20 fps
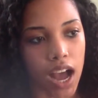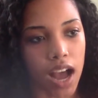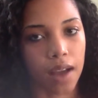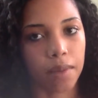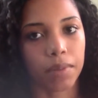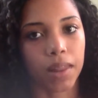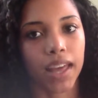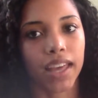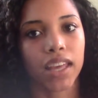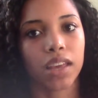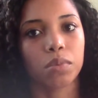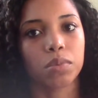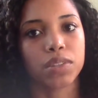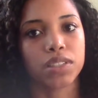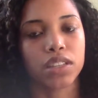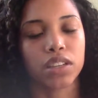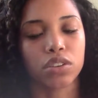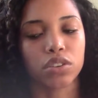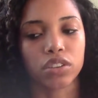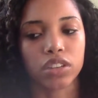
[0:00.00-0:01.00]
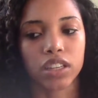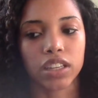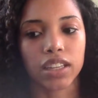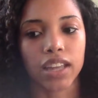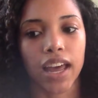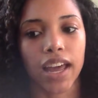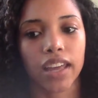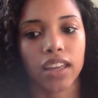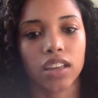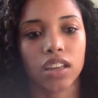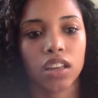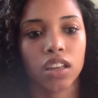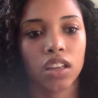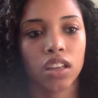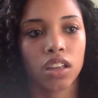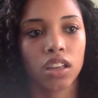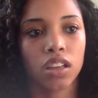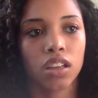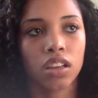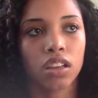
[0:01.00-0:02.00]
Like, it was literally like
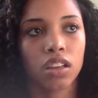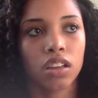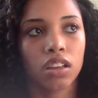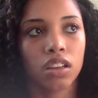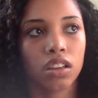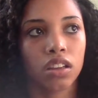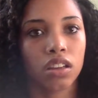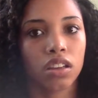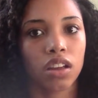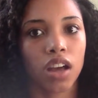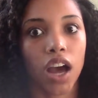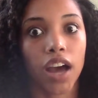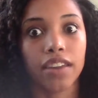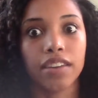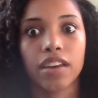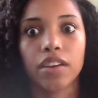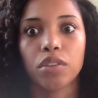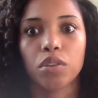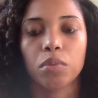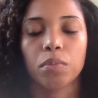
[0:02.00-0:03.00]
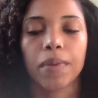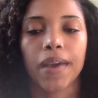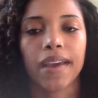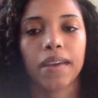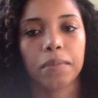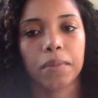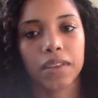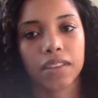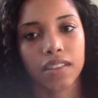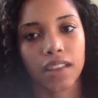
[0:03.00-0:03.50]
another baby.